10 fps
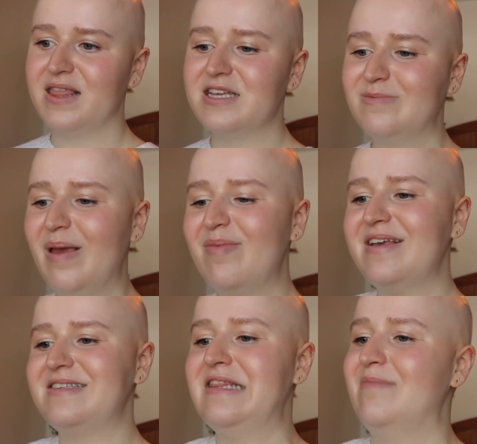this maybe
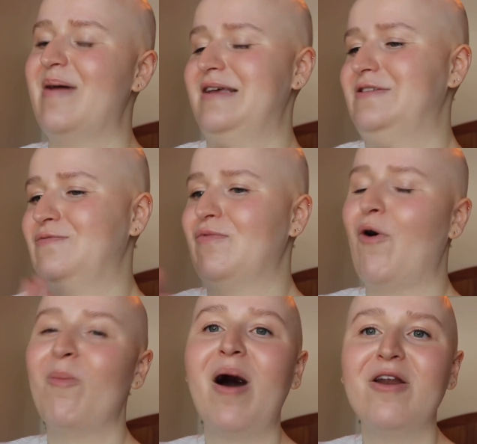isn't the best
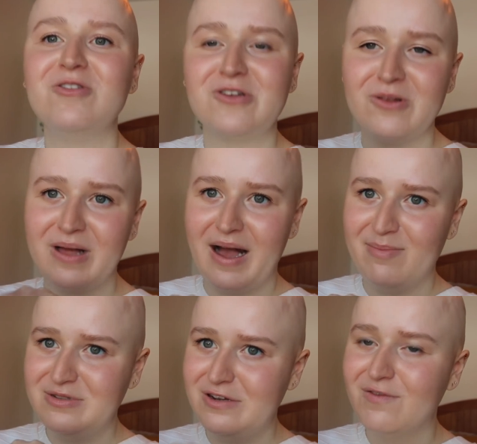role model to look
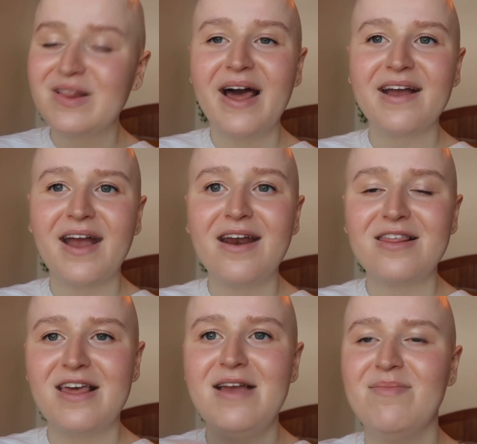up to for that kind of thing,